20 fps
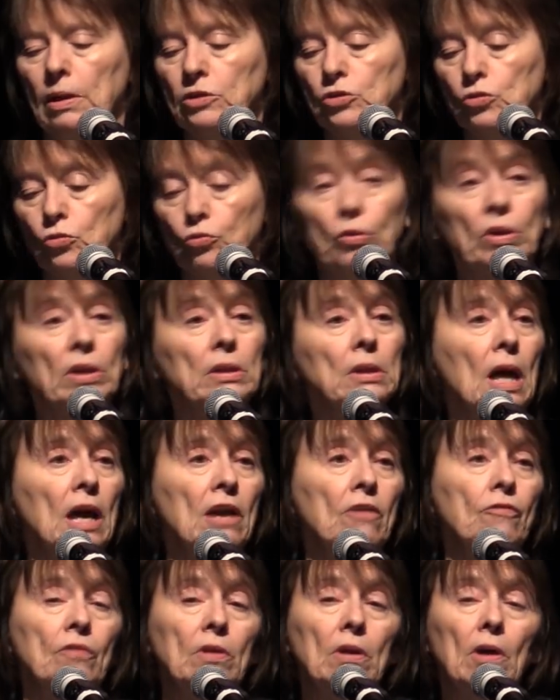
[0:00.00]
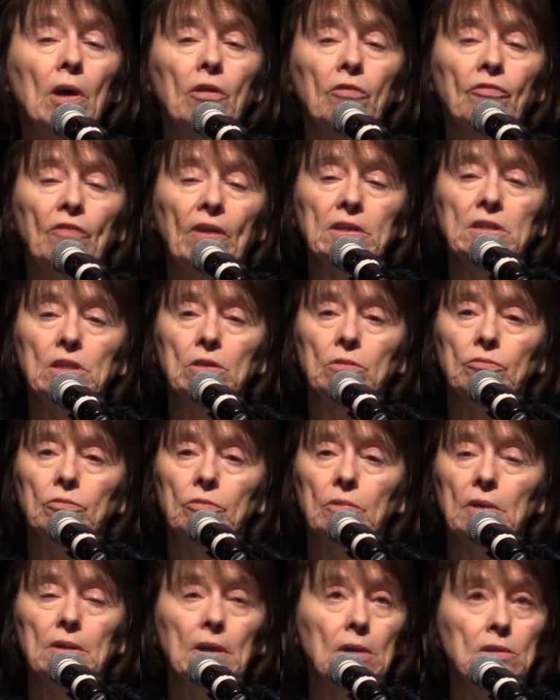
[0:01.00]
into real life and are affecting.
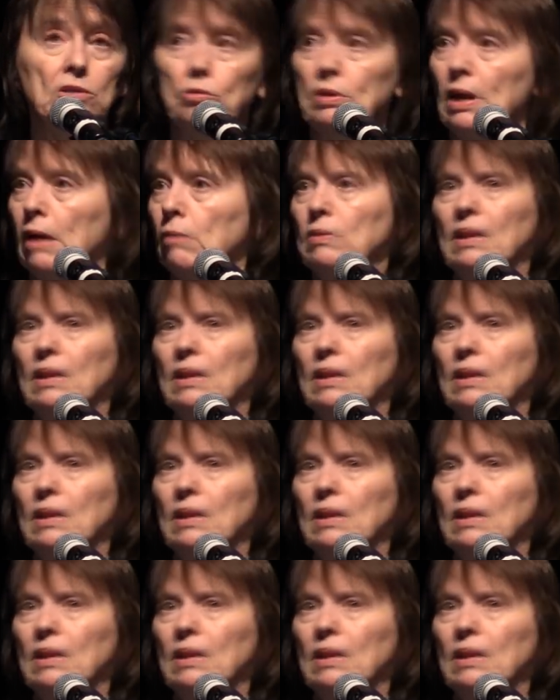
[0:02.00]
And, and, so now,